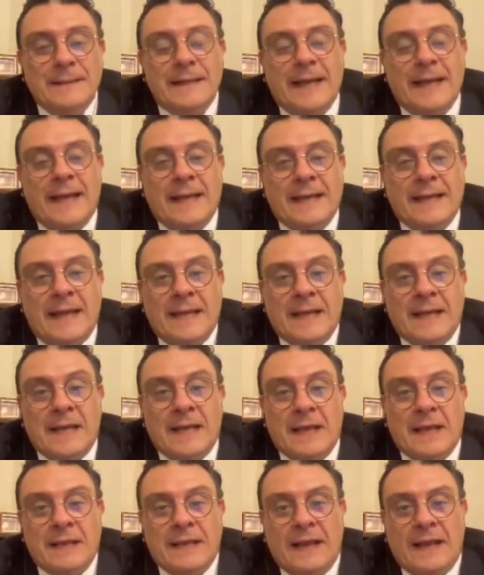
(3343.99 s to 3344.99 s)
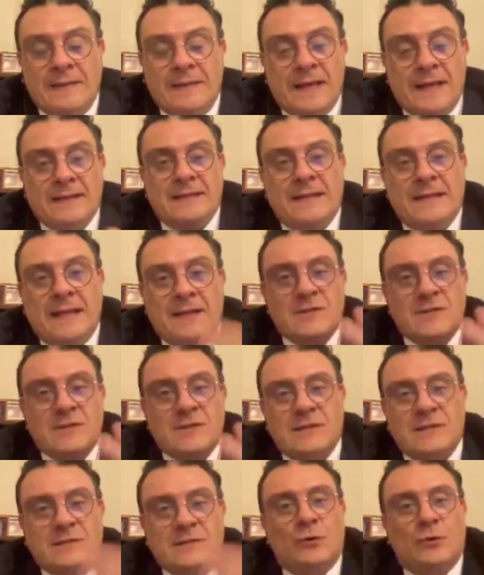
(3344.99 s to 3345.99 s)
And that's
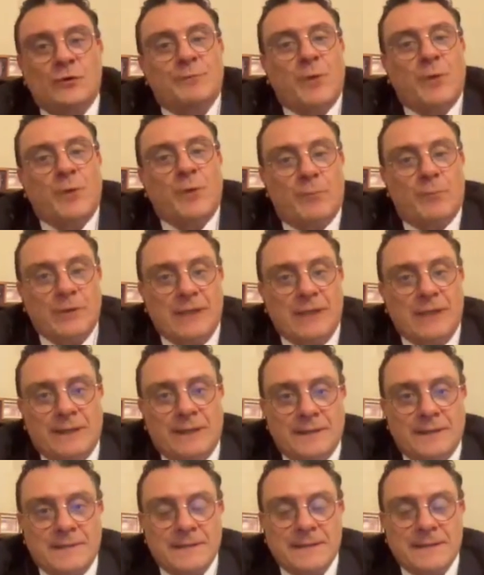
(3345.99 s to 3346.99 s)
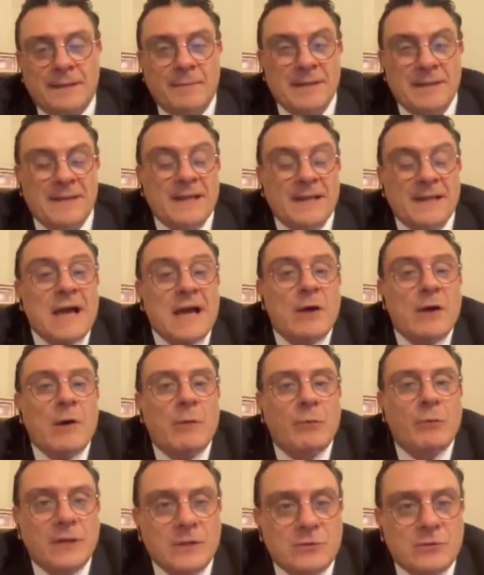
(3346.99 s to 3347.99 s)
sort of propagated. I mean, that's how I
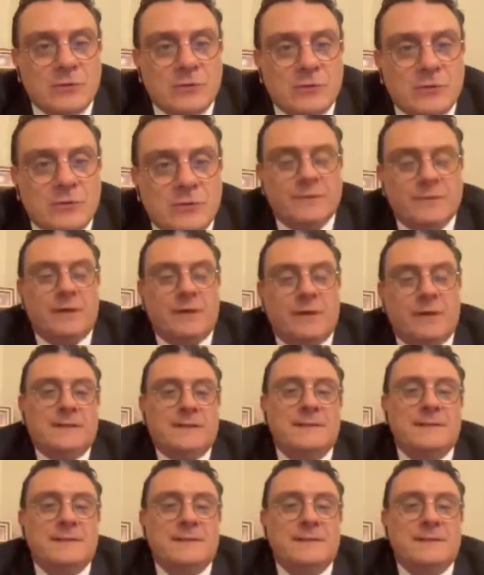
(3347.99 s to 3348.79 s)
would interpret it, right?